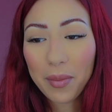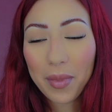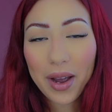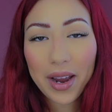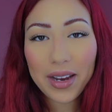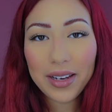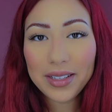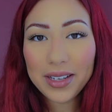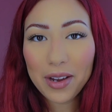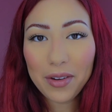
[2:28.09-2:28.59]

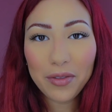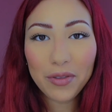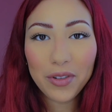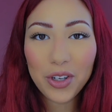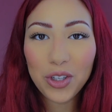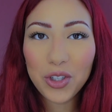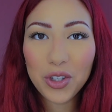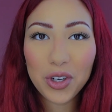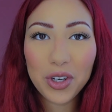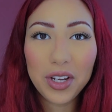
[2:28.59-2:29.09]
my
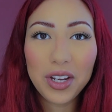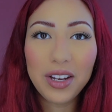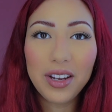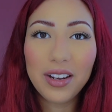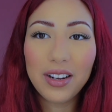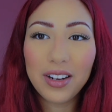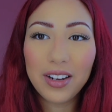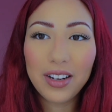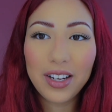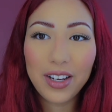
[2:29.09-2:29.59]
debt-free
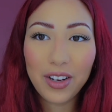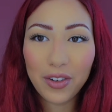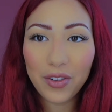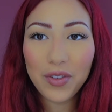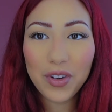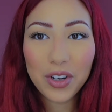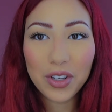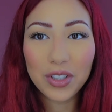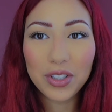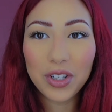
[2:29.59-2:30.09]
journey of
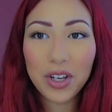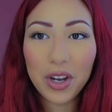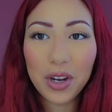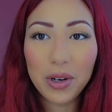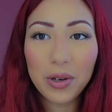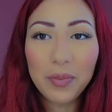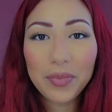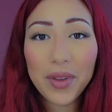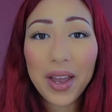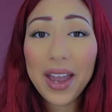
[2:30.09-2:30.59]
years ago,